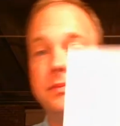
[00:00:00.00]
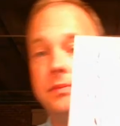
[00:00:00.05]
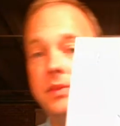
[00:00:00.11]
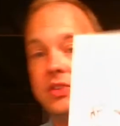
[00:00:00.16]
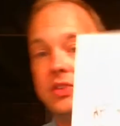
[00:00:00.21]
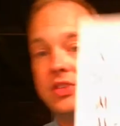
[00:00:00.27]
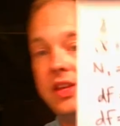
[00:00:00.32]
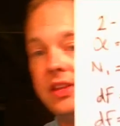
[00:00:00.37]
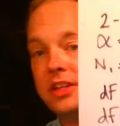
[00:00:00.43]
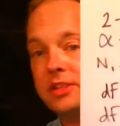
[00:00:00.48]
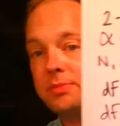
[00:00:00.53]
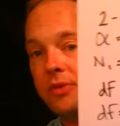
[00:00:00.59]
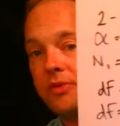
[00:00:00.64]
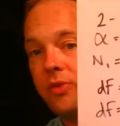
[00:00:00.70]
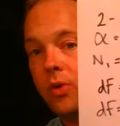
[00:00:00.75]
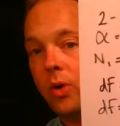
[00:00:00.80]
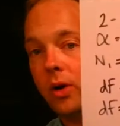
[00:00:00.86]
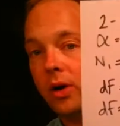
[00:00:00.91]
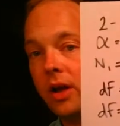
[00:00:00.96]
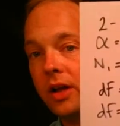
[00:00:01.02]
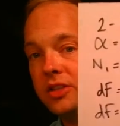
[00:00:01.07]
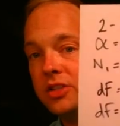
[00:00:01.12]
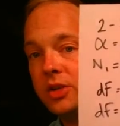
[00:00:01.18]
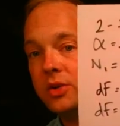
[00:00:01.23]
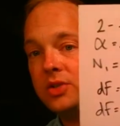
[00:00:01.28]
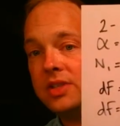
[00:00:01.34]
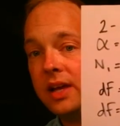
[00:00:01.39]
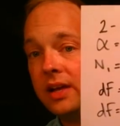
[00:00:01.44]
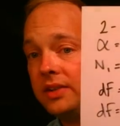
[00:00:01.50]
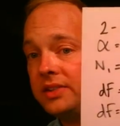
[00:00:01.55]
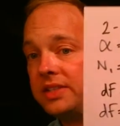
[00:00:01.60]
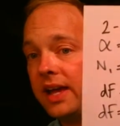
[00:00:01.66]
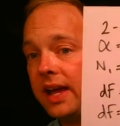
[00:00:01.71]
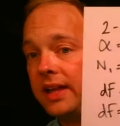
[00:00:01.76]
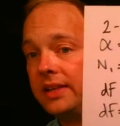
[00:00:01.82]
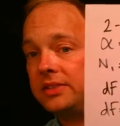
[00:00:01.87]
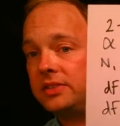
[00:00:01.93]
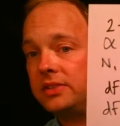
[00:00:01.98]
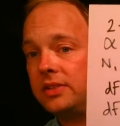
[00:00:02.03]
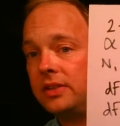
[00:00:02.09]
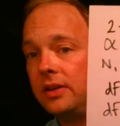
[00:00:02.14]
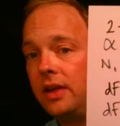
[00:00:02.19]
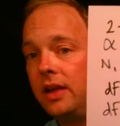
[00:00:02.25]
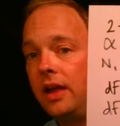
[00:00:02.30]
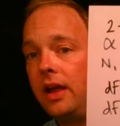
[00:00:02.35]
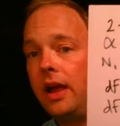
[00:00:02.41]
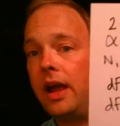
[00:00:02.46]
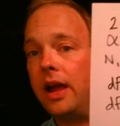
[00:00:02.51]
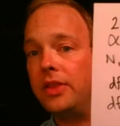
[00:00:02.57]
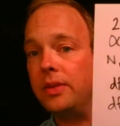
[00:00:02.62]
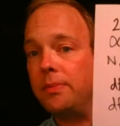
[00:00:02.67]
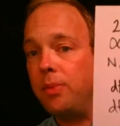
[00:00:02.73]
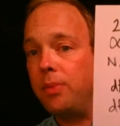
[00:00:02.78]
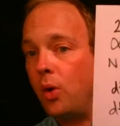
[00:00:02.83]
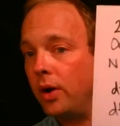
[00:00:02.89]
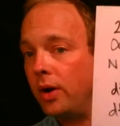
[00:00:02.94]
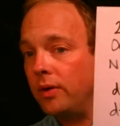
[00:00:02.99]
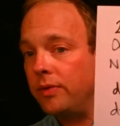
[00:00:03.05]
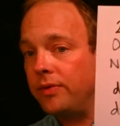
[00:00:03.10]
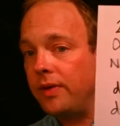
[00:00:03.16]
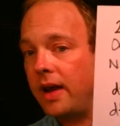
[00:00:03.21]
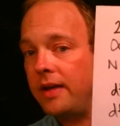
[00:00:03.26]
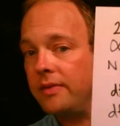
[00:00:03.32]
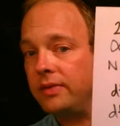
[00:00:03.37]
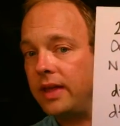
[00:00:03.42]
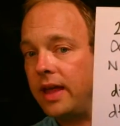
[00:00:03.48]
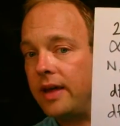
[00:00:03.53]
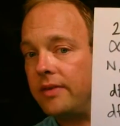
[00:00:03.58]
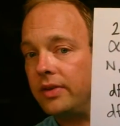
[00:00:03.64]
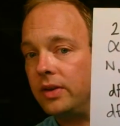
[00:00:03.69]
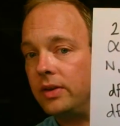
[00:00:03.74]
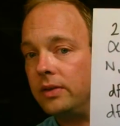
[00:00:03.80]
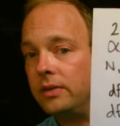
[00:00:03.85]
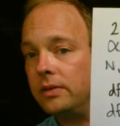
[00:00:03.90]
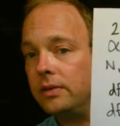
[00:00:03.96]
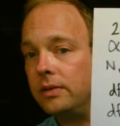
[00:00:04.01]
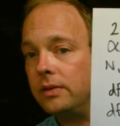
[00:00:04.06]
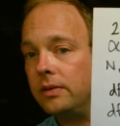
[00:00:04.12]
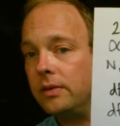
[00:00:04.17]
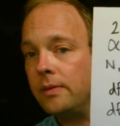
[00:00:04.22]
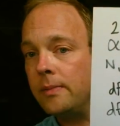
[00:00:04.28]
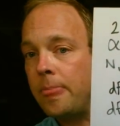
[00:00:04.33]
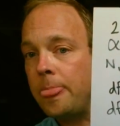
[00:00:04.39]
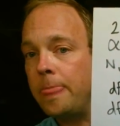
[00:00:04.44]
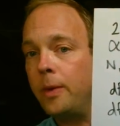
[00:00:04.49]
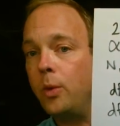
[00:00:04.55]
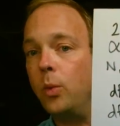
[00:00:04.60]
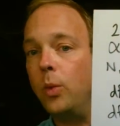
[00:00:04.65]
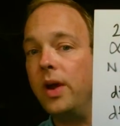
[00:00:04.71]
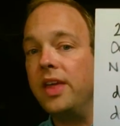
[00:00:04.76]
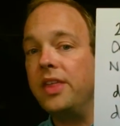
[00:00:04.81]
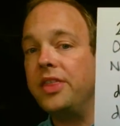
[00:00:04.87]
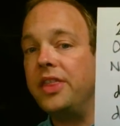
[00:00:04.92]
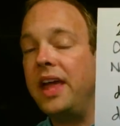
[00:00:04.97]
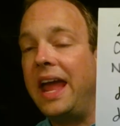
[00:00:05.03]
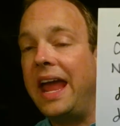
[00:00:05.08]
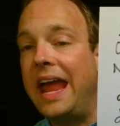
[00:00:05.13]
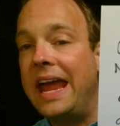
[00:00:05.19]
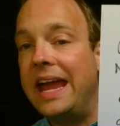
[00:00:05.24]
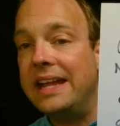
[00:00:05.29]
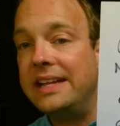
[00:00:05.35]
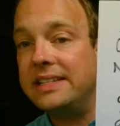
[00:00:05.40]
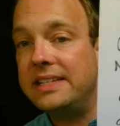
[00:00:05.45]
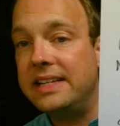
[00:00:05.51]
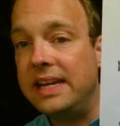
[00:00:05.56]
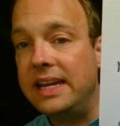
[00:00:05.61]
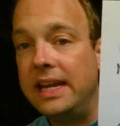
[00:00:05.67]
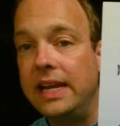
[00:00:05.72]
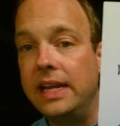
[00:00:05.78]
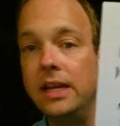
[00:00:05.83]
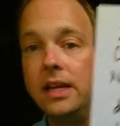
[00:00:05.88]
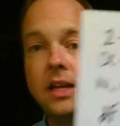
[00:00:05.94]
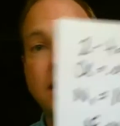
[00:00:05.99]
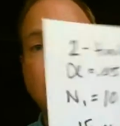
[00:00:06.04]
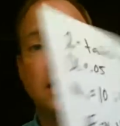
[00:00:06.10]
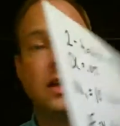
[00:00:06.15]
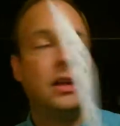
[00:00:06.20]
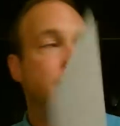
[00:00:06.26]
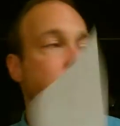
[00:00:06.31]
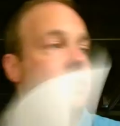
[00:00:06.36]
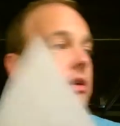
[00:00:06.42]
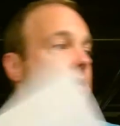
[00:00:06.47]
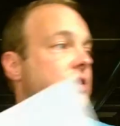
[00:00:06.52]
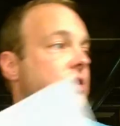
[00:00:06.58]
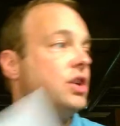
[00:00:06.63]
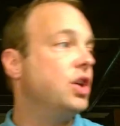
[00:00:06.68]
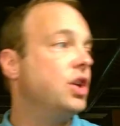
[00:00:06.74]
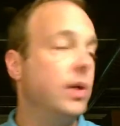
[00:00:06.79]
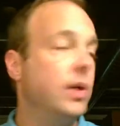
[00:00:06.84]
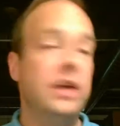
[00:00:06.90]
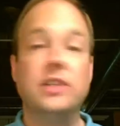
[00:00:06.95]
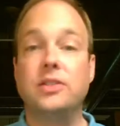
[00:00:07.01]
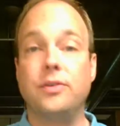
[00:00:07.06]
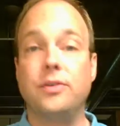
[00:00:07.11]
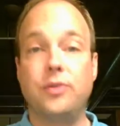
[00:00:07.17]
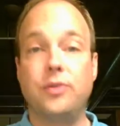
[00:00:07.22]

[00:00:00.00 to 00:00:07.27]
you've seen this before, a two-tailed test at the 0.05 level with 18 degrees of